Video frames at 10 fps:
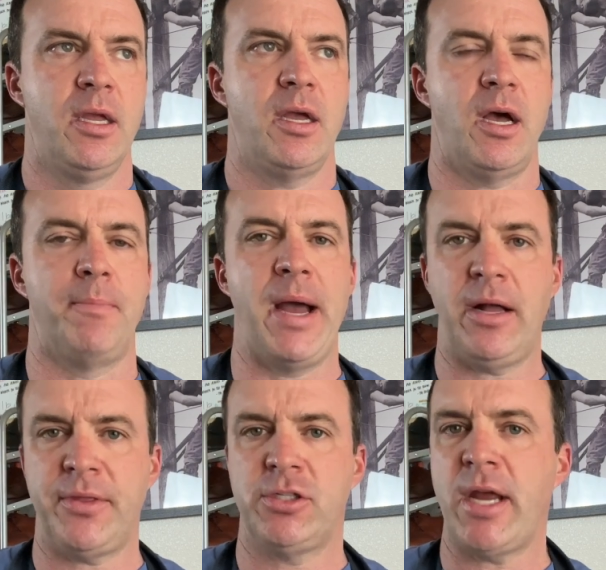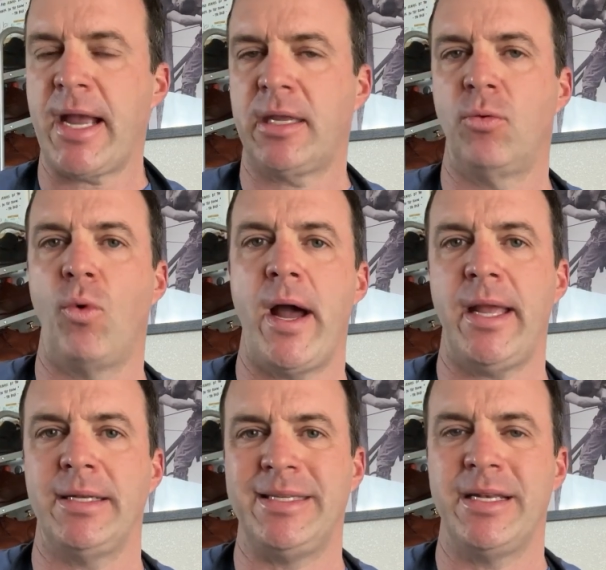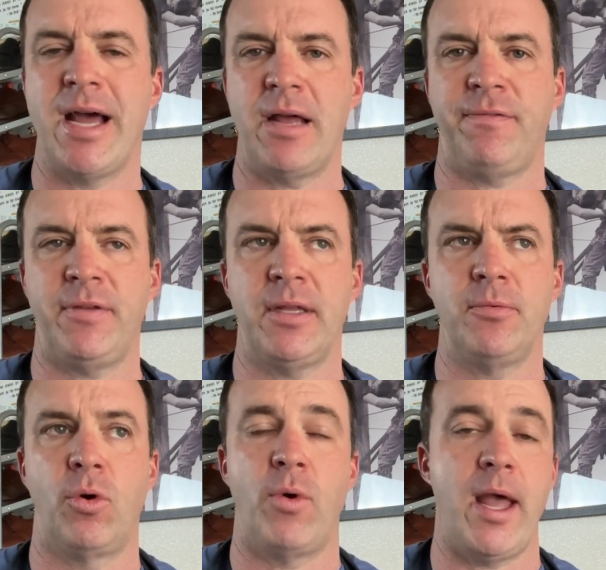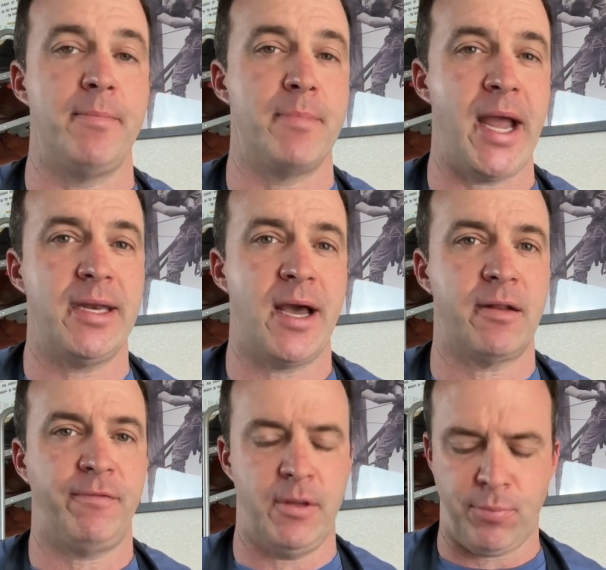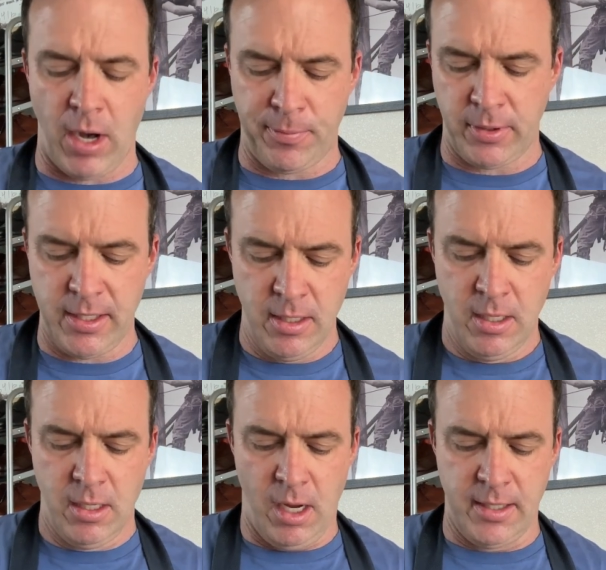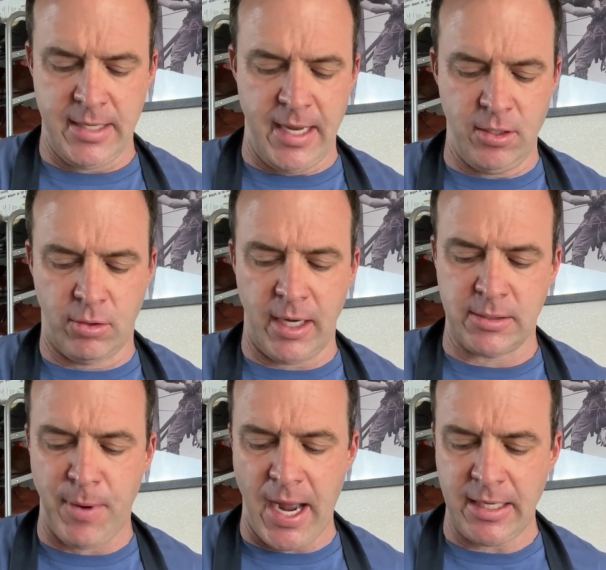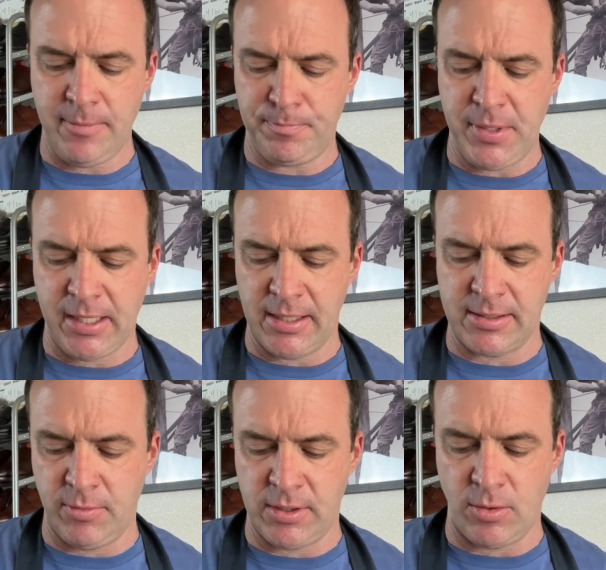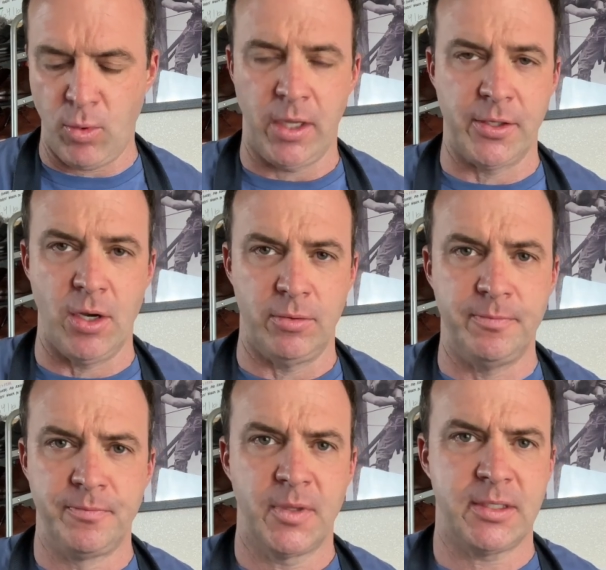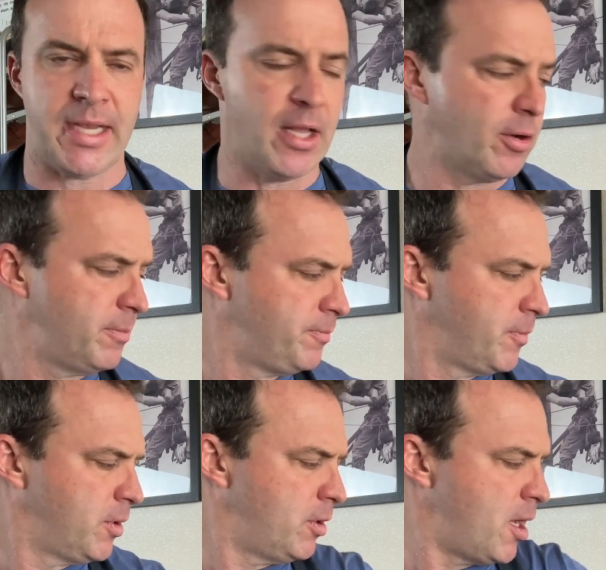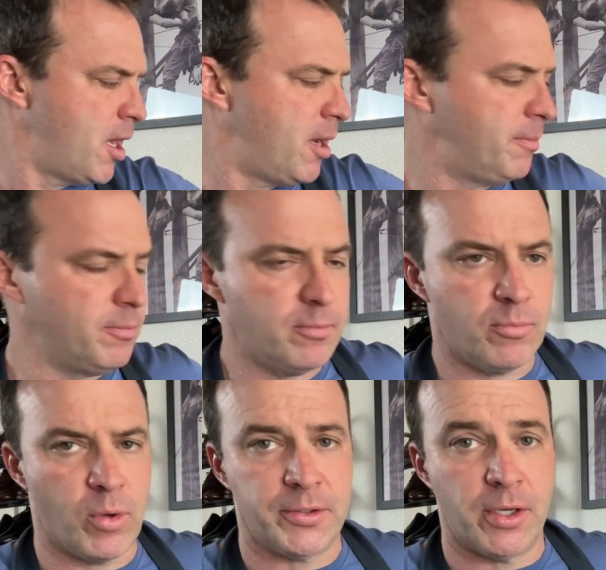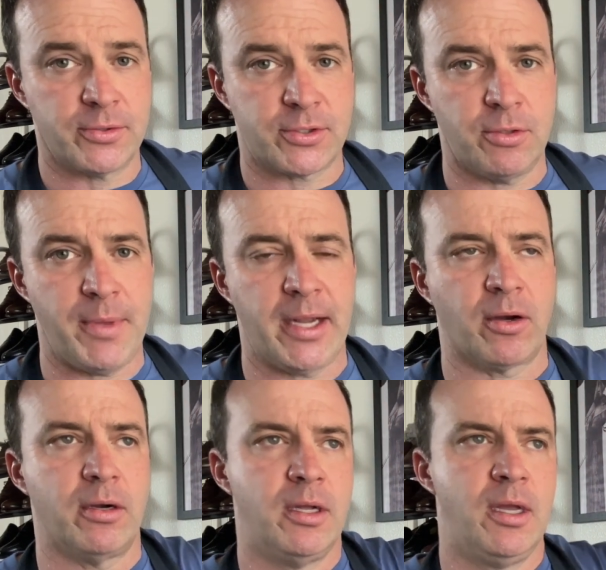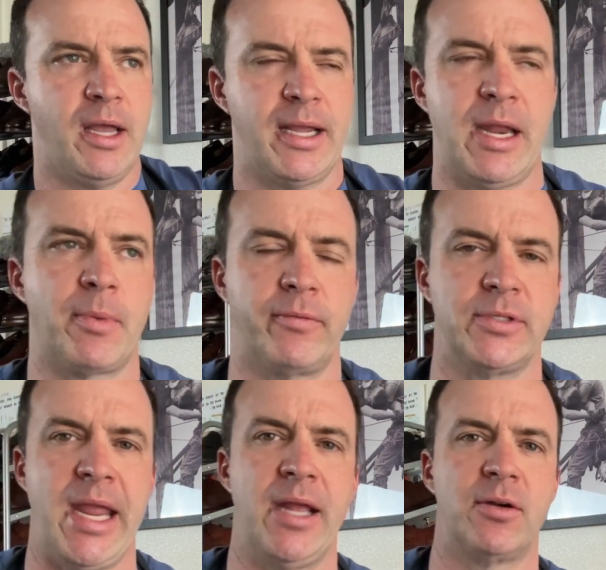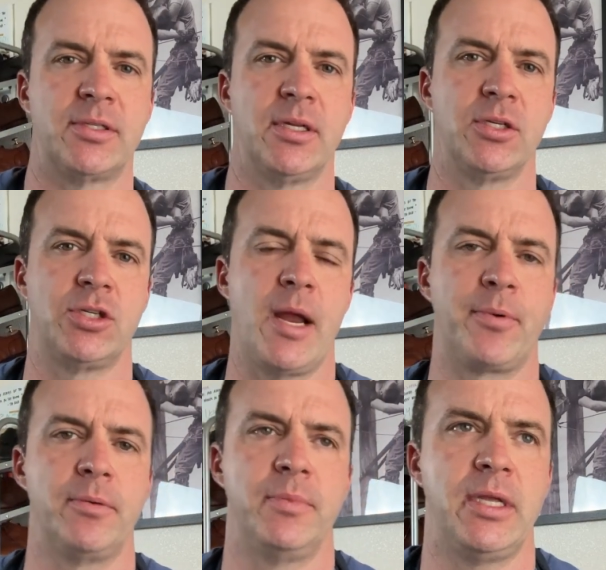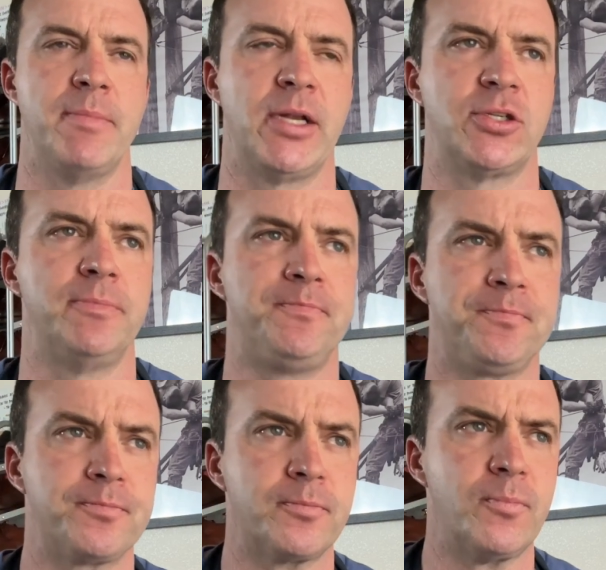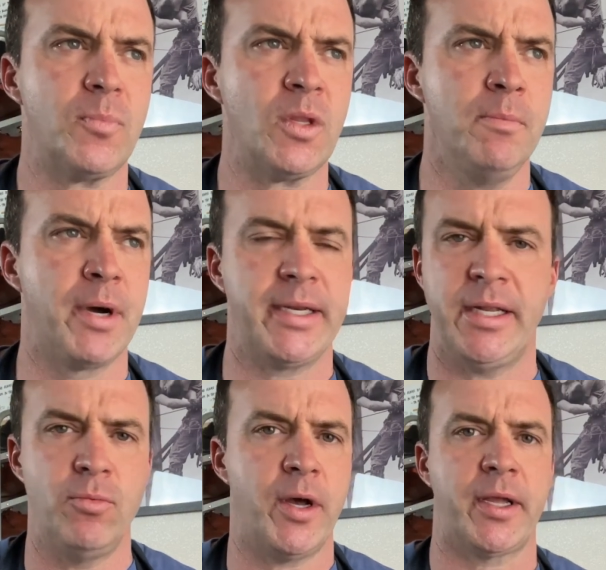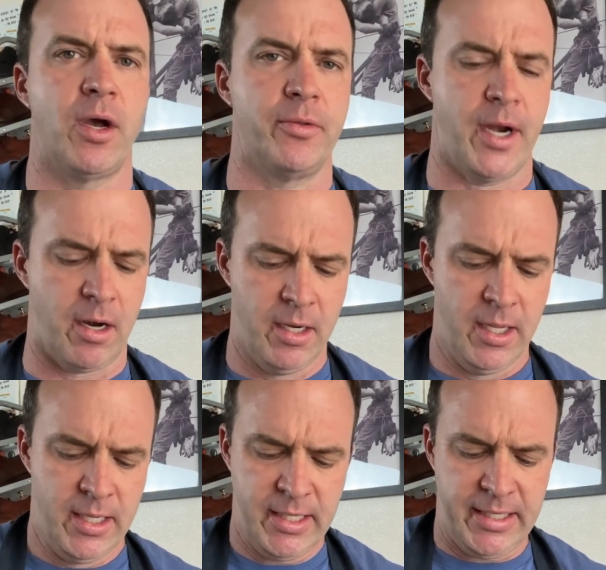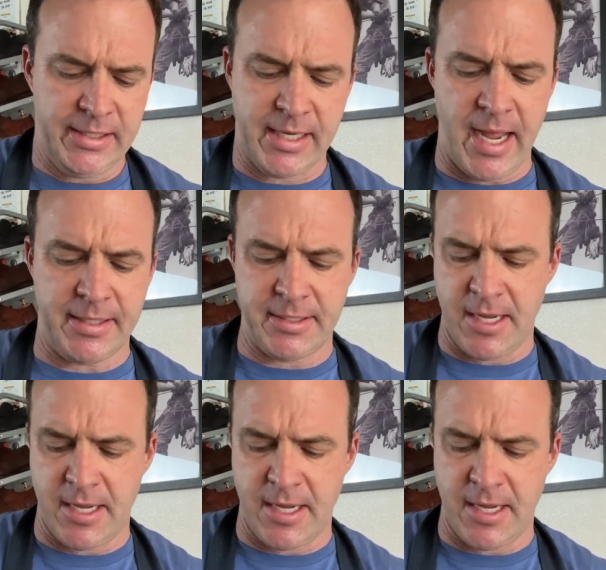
about the jacket, why it did not fit or why it might not have fit properly on Daniel Craig's body, because it was a well-known tailor, well-known suit maker. I can't remember if it was Anderson and Shepard he mentioned, but he didn't want to go there. He's got